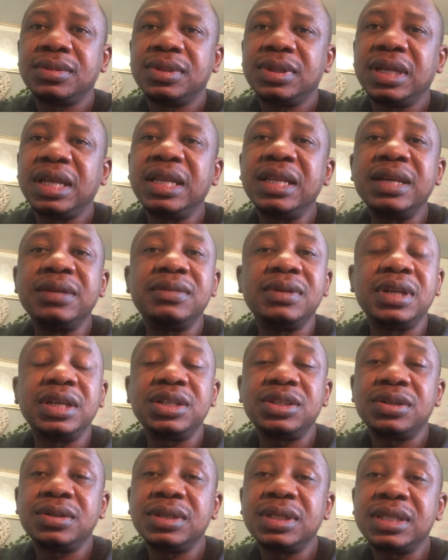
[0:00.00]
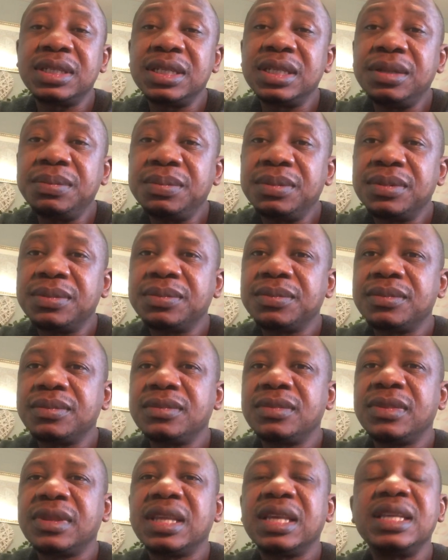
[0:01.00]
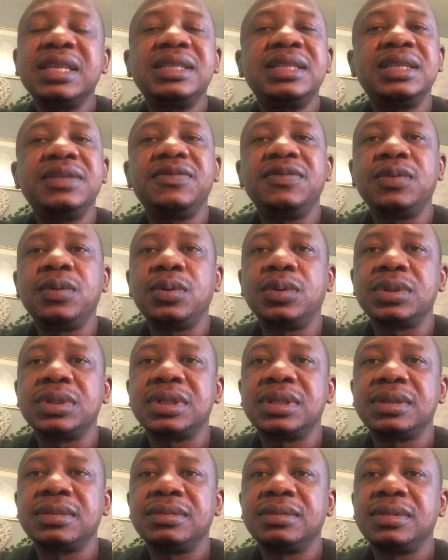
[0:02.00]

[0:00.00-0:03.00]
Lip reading: in a relationship is divorce.